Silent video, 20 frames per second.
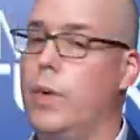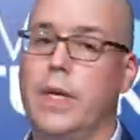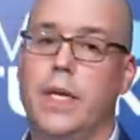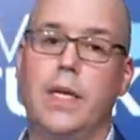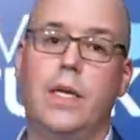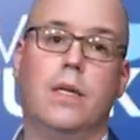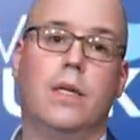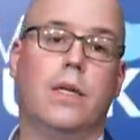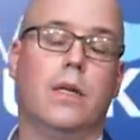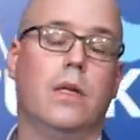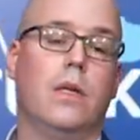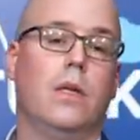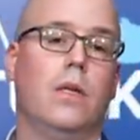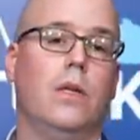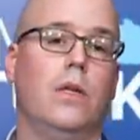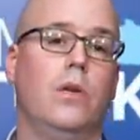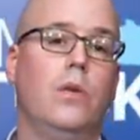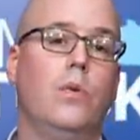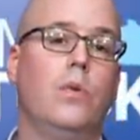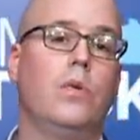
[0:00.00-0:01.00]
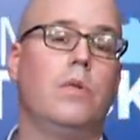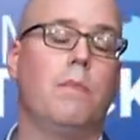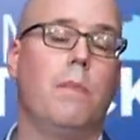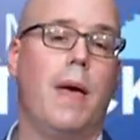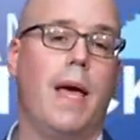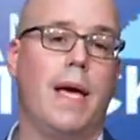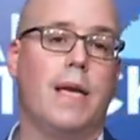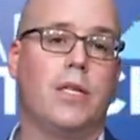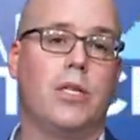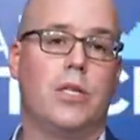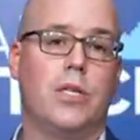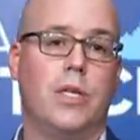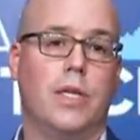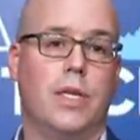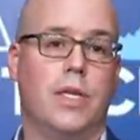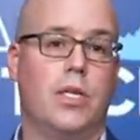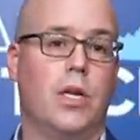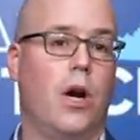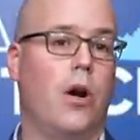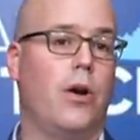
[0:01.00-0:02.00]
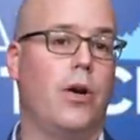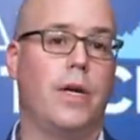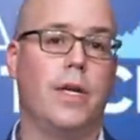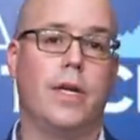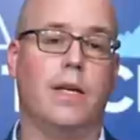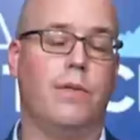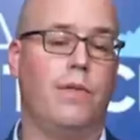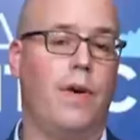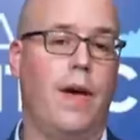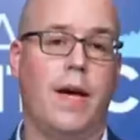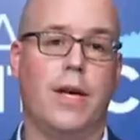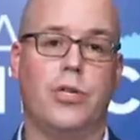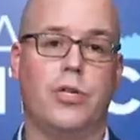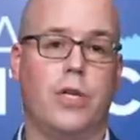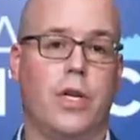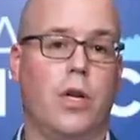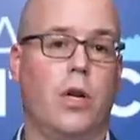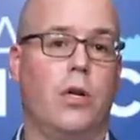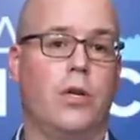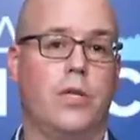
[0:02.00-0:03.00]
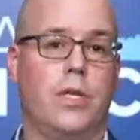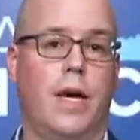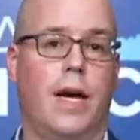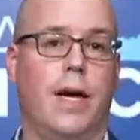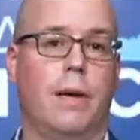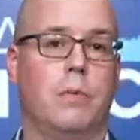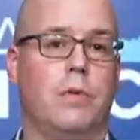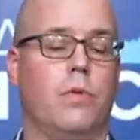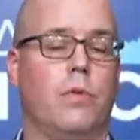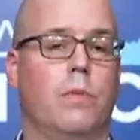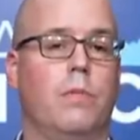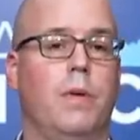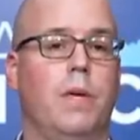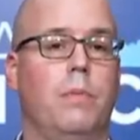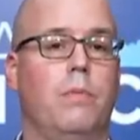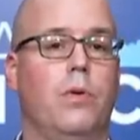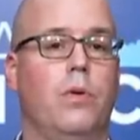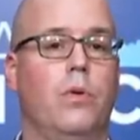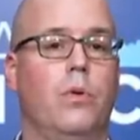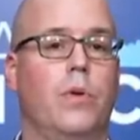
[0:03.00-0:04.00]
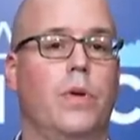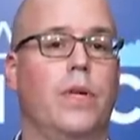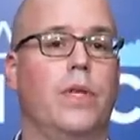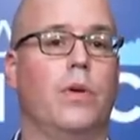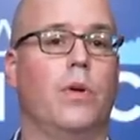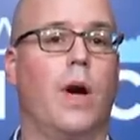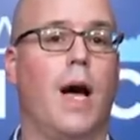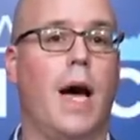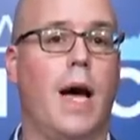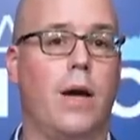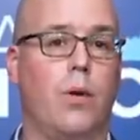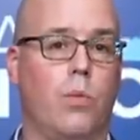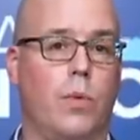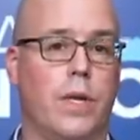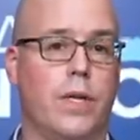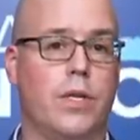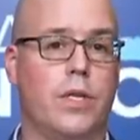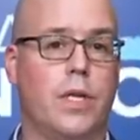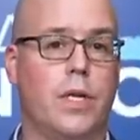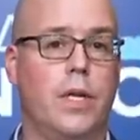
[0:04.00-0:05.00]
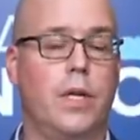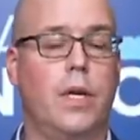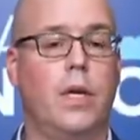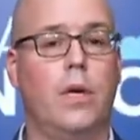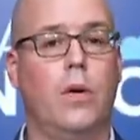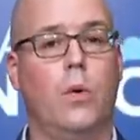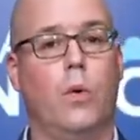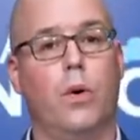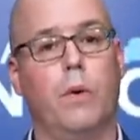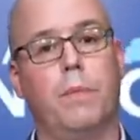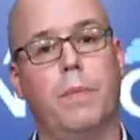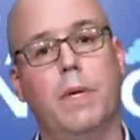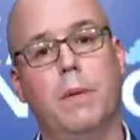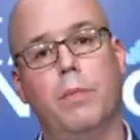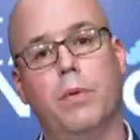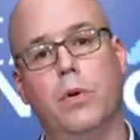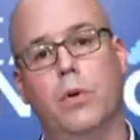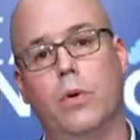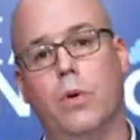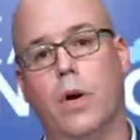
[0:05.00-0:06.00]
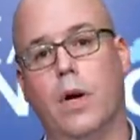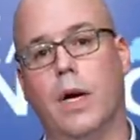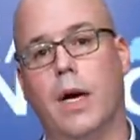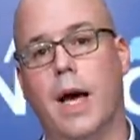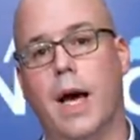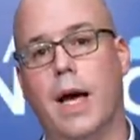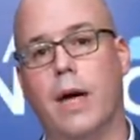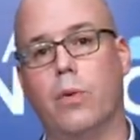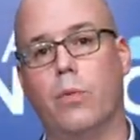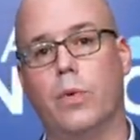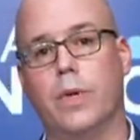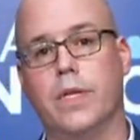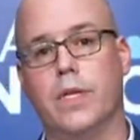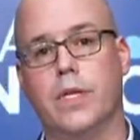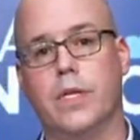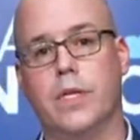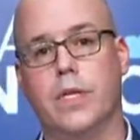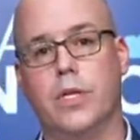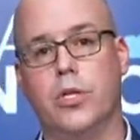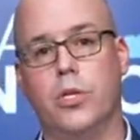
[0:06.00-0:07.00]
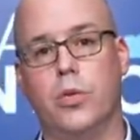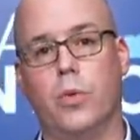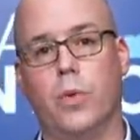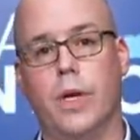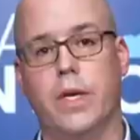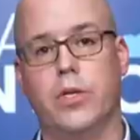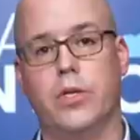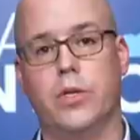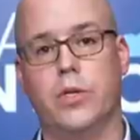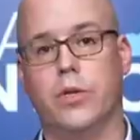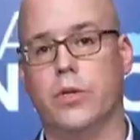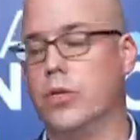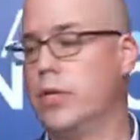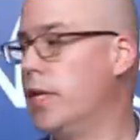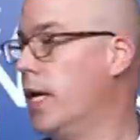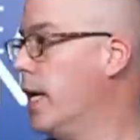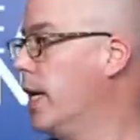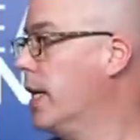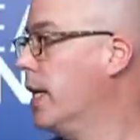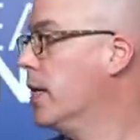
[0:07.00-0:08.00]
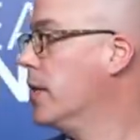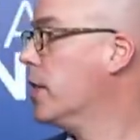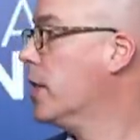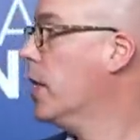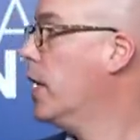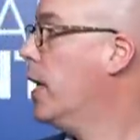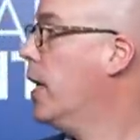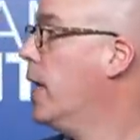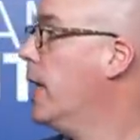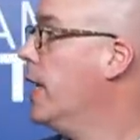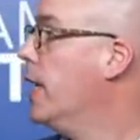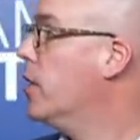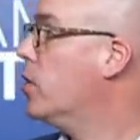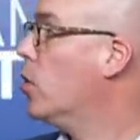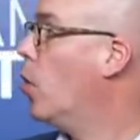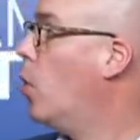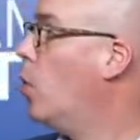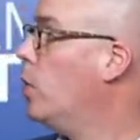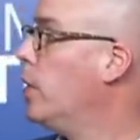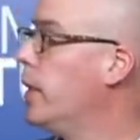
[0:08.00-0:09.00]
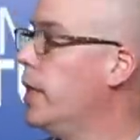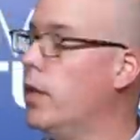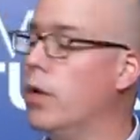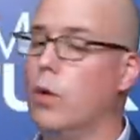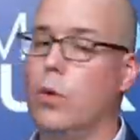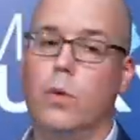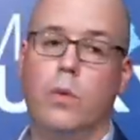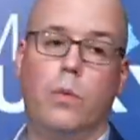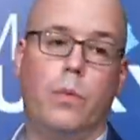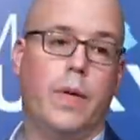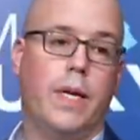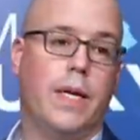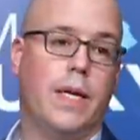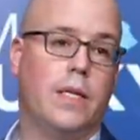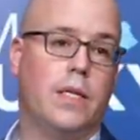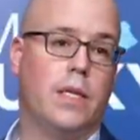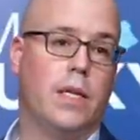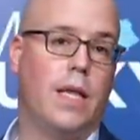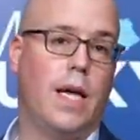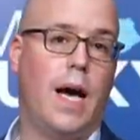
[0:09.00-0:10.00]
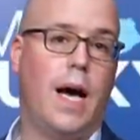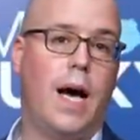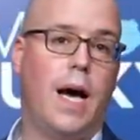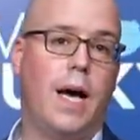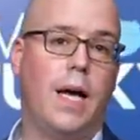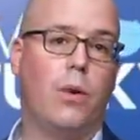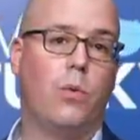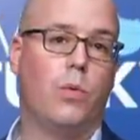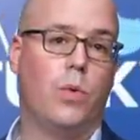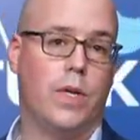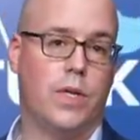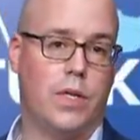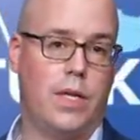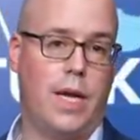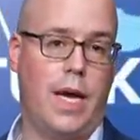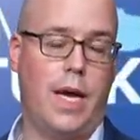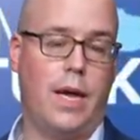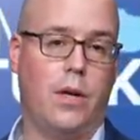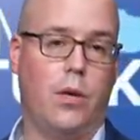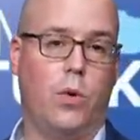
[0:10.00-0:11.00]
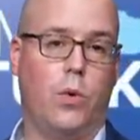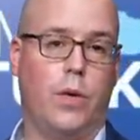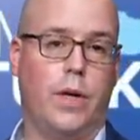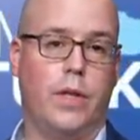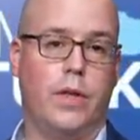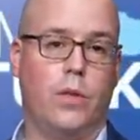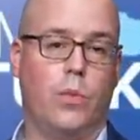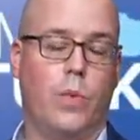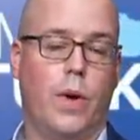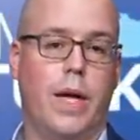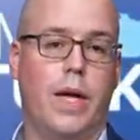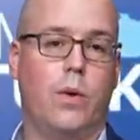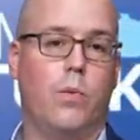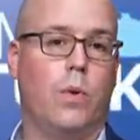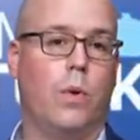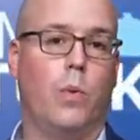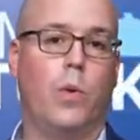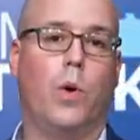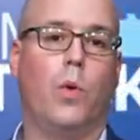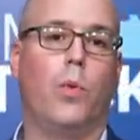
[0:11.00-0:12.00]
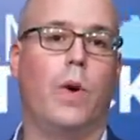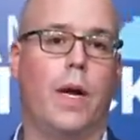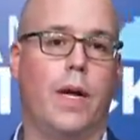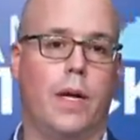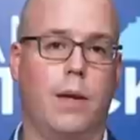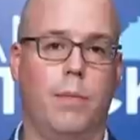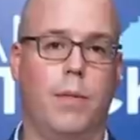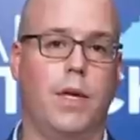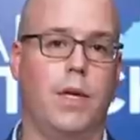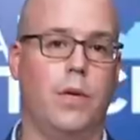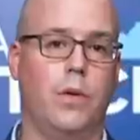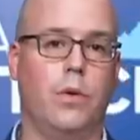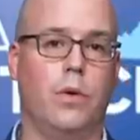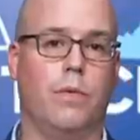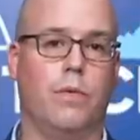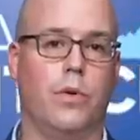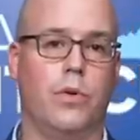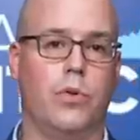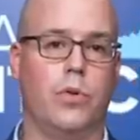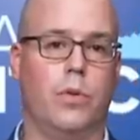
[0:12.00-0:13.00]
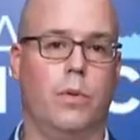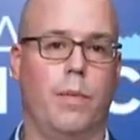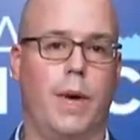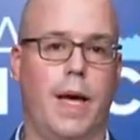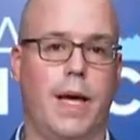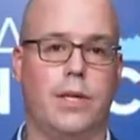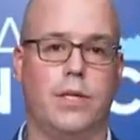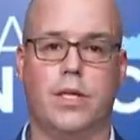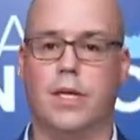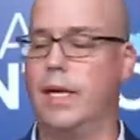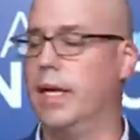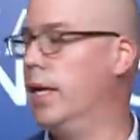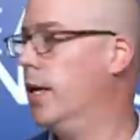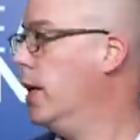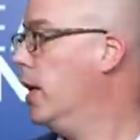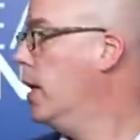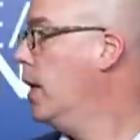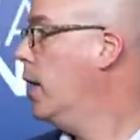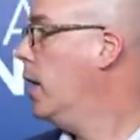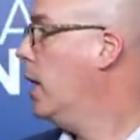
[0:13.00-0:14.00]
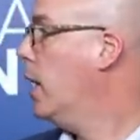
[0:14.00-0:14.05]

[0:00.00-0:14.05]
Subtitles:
We need to use masks in a targeted fashion at all times for people who are either high risk or people who are in high risk situations or settings. It's only though when we get to the high risk category in the red where we'll recommend universal masking.